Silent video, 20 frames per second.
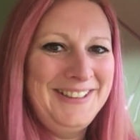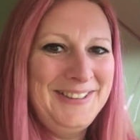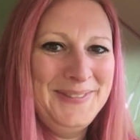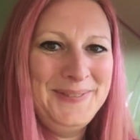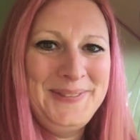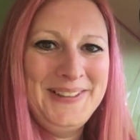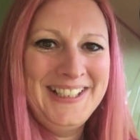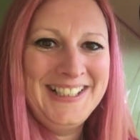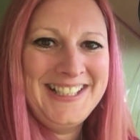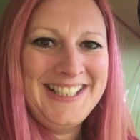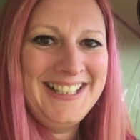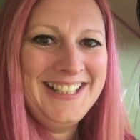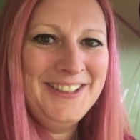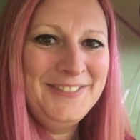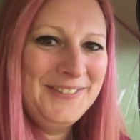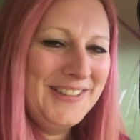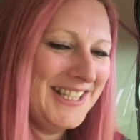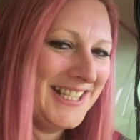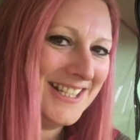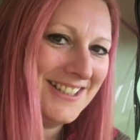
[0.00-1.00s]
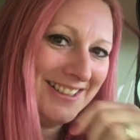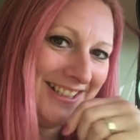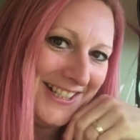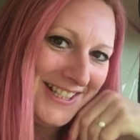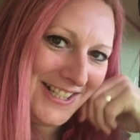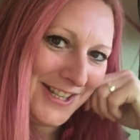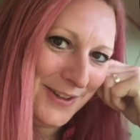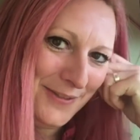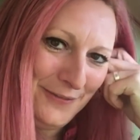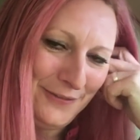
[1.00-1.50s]
I bloody love it. It's like
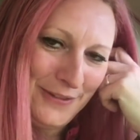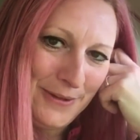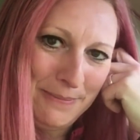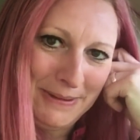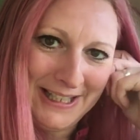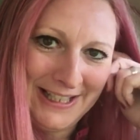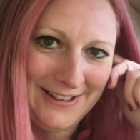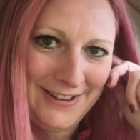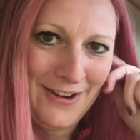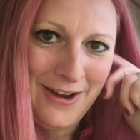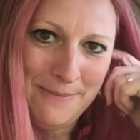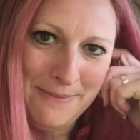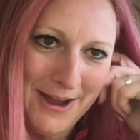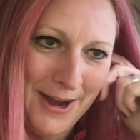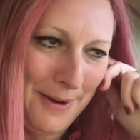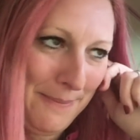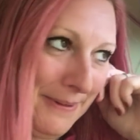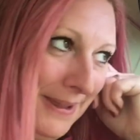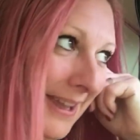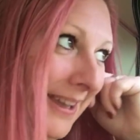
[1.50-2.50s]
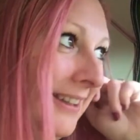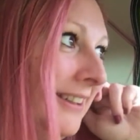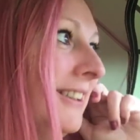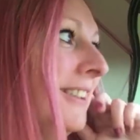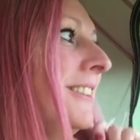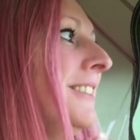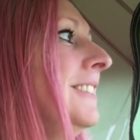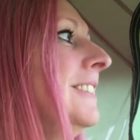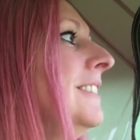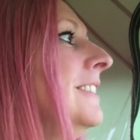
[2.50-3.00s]
its own flipping climate up here.
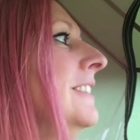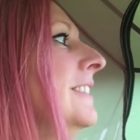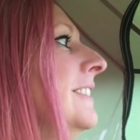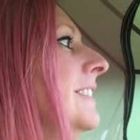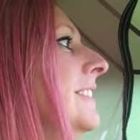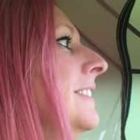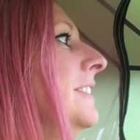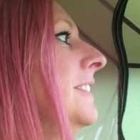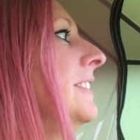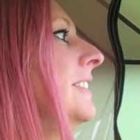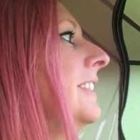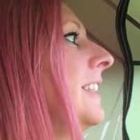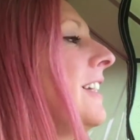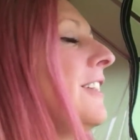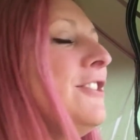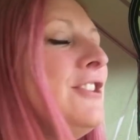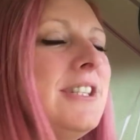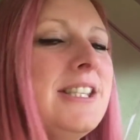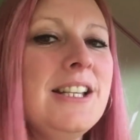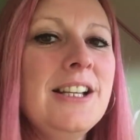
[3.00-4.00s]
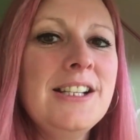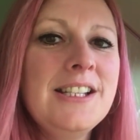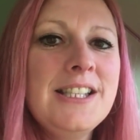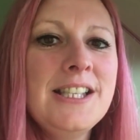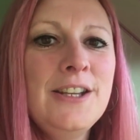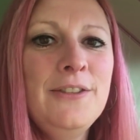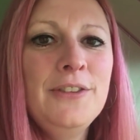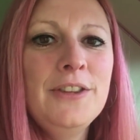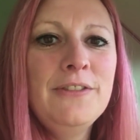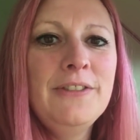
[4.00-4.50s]
I'd just like to
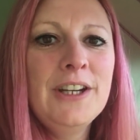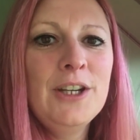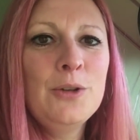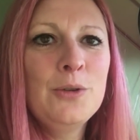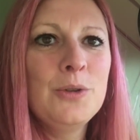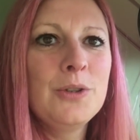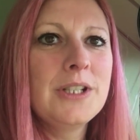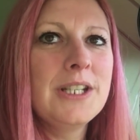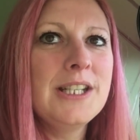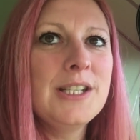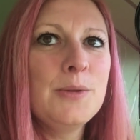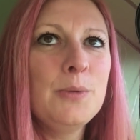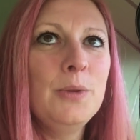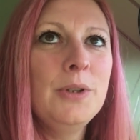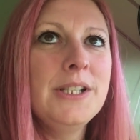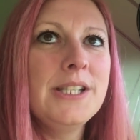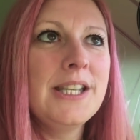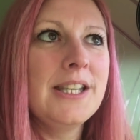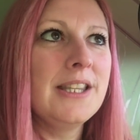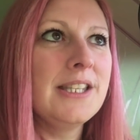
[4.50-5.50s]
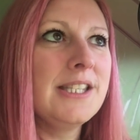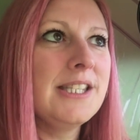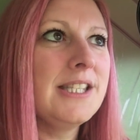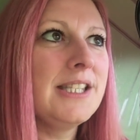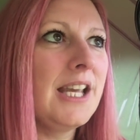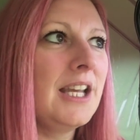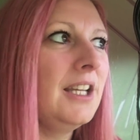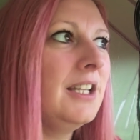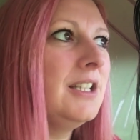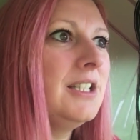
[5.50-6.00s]
say for the record, it's, what is it, the
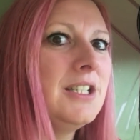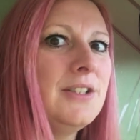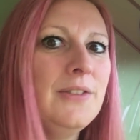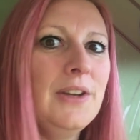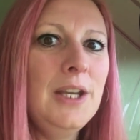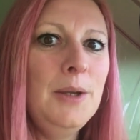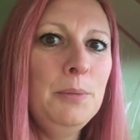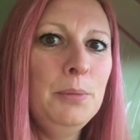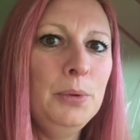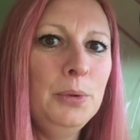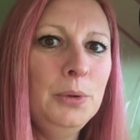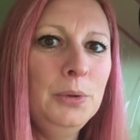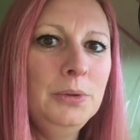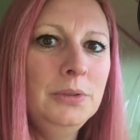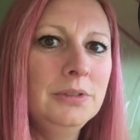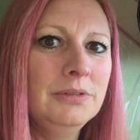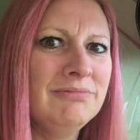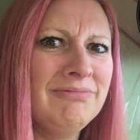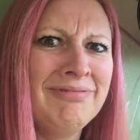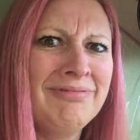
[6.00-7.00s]
2nd of April?